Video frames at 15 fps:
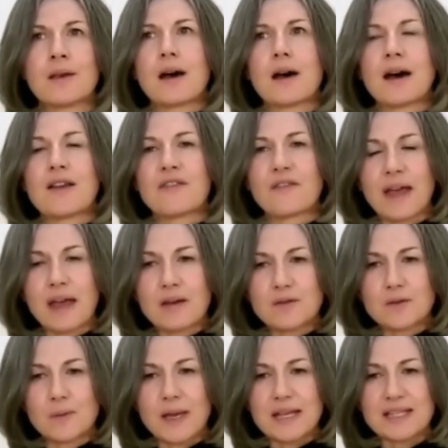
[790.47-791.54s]
I found a
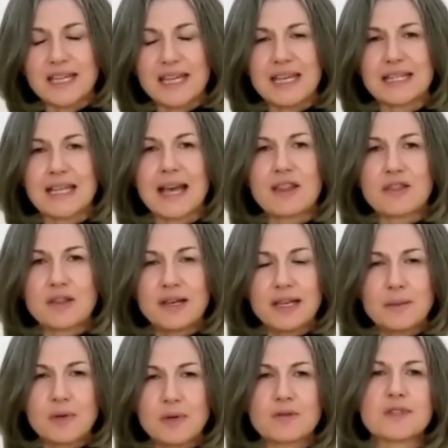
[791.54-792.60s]
way to eat healthily,
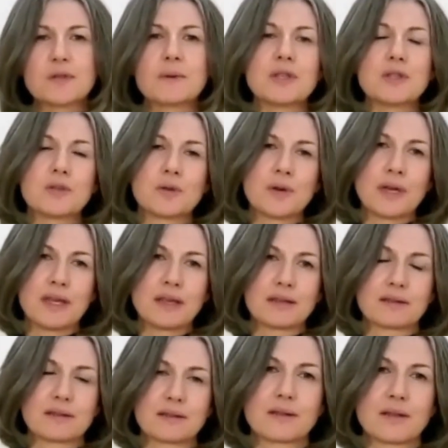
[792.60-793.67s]
but also enjoy
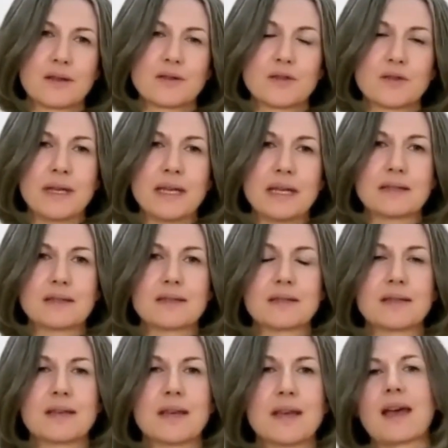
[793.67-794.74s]
those treats
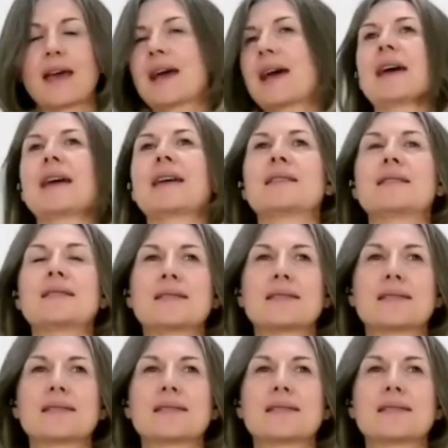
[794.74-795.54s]
and